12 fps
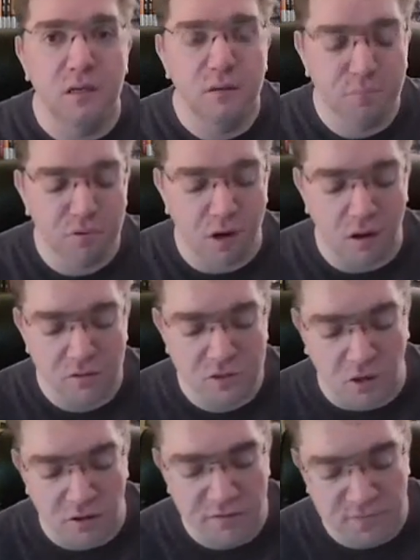a
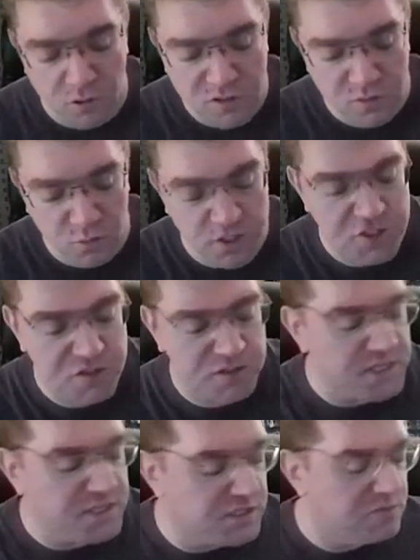Dark Force Witch
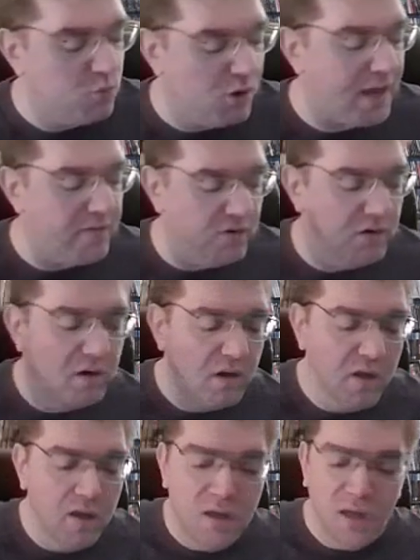Legion, whatever.
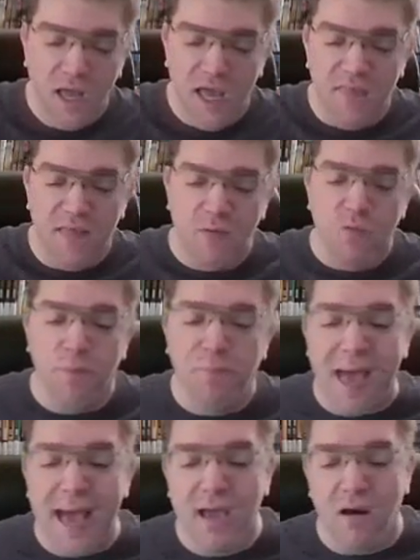And then we're
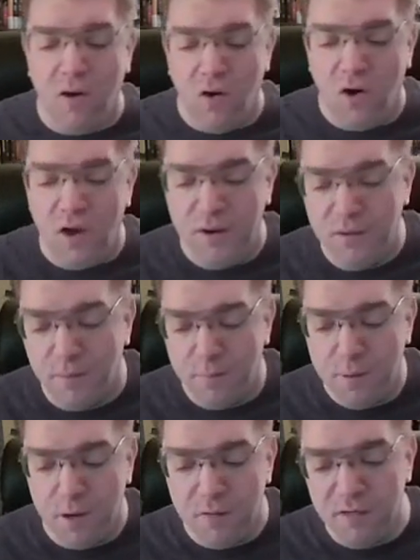back on
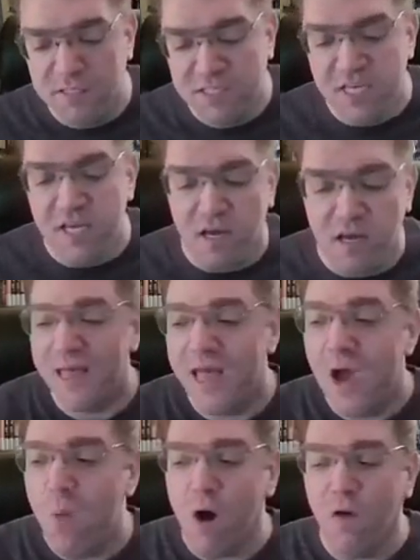Peridea.
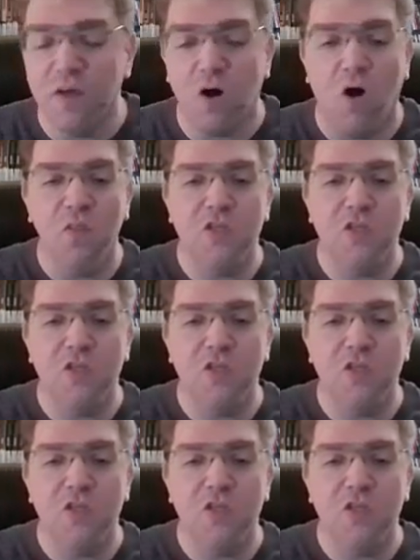While all this